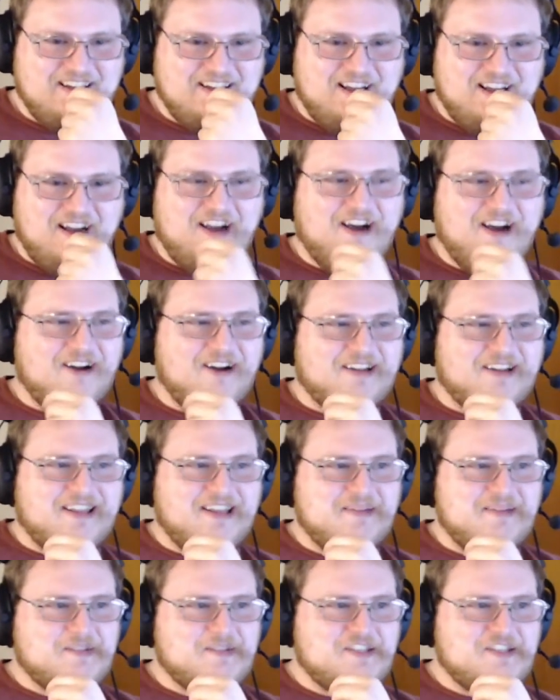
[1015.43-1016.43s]
Oh,
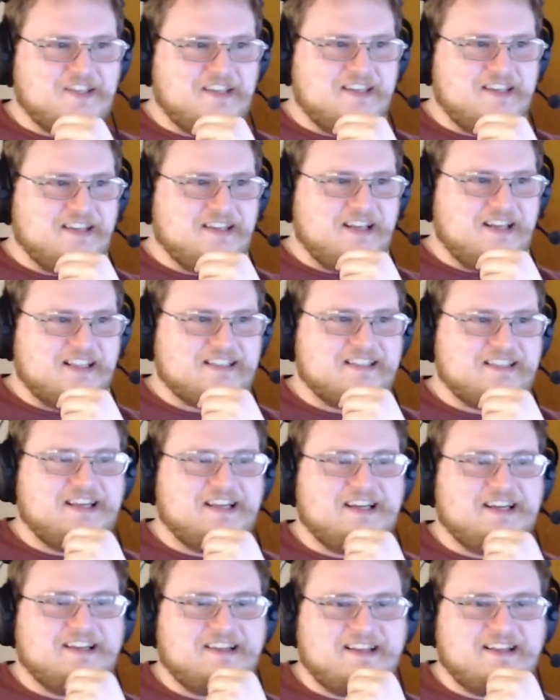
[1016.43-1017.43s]
kimchi. That's
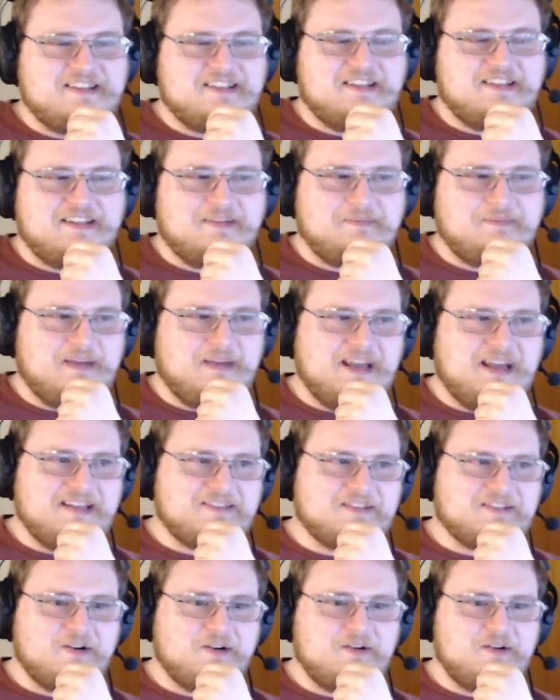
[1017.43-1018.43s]
a
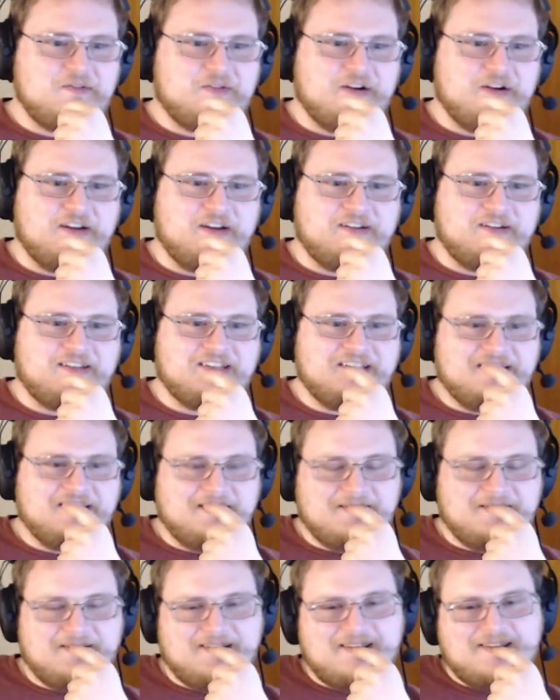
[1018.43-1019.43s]
past girlfriend.
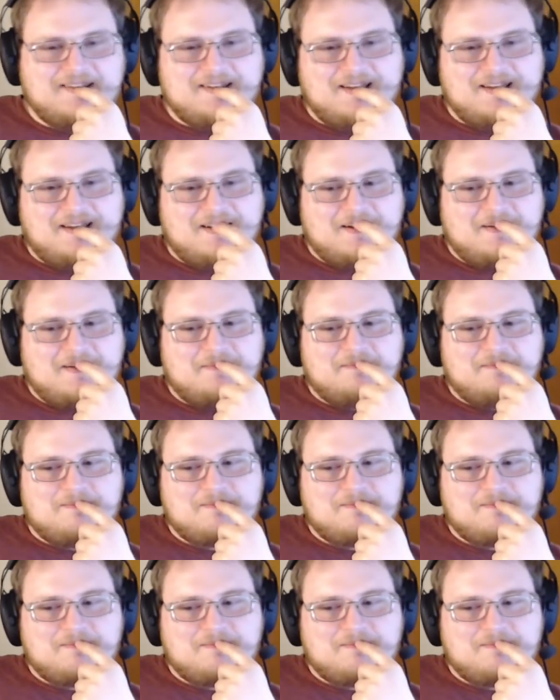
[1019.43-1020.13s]
Um,